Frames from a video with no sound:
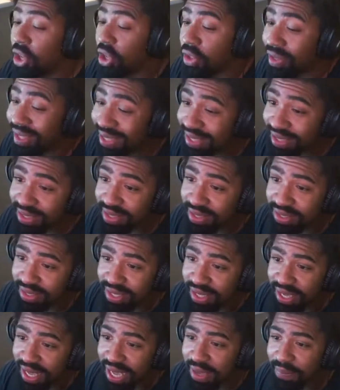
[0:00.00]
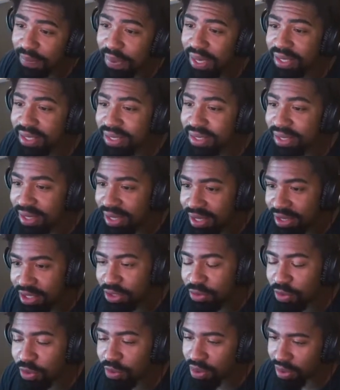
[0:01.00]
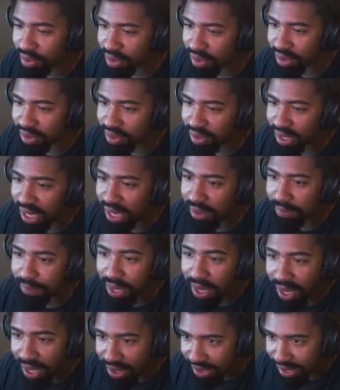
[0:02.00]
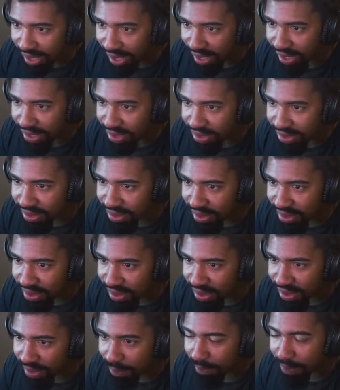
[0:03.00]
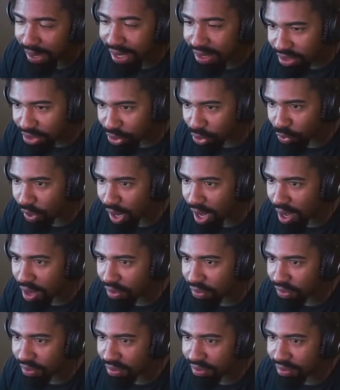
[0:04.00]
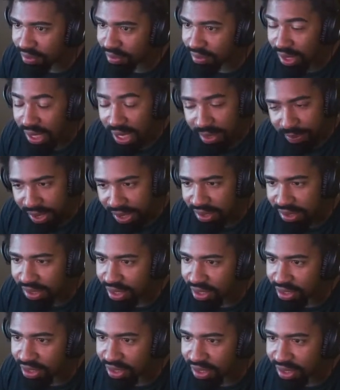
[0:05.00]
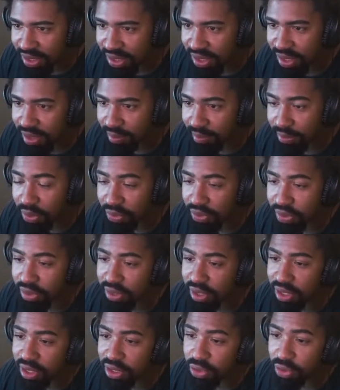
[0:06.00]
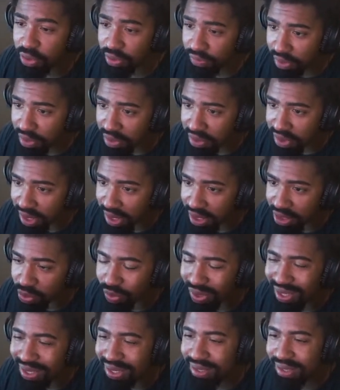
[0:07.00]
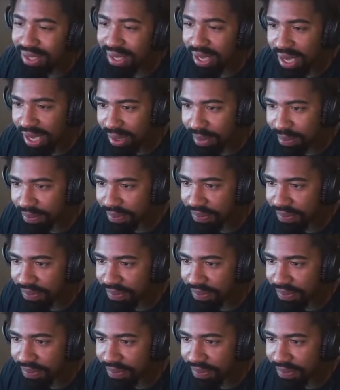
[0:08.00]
This is the Apex Legends Report, a podcast based around Apex Legends, both the universe as well as the game.